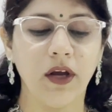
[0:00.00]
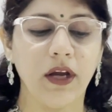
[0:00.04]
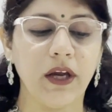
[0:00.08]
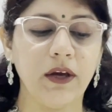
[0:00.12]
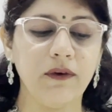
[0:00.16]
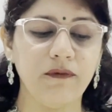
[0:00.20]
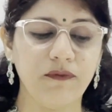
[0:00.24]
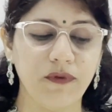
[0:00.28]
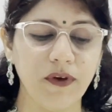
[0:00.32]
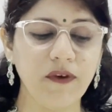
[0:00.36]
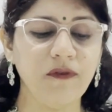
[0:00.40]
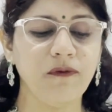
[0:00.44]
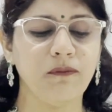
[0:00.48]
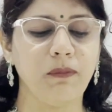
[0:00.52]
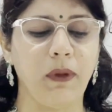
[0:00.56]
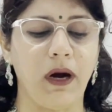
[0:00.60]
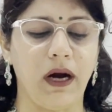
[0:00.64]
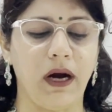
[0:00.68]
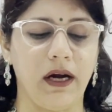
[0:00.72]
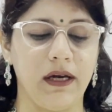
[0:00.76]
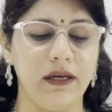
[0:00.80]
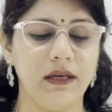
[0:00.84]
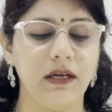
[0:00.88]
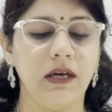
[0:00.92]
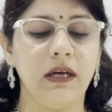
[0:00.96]
In fifth
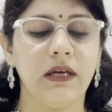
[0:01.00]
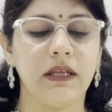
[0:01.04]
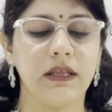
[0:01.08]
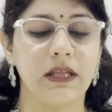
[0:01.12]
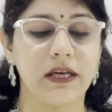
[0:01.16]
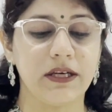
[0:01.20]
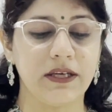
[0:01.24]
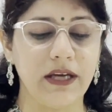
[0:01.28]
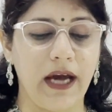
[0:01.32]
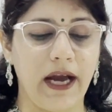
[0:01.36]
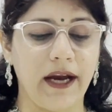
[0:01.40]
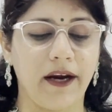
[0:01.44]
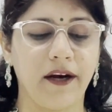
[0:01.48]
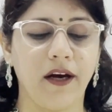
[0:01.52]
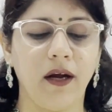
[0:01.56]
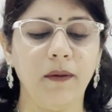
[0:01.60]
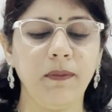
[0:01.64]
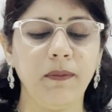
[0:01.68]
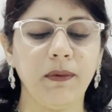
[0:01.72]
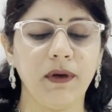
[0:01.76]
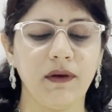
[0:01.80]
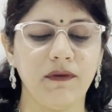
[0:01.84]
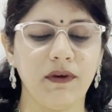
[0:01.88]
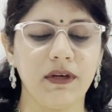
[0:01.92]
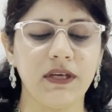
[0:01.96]
part, the
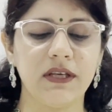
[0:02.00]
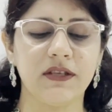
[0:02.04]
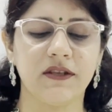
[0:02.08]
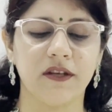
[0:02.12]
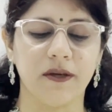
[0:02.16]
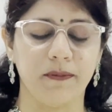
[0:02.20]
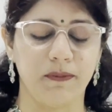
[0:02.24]
diagram given is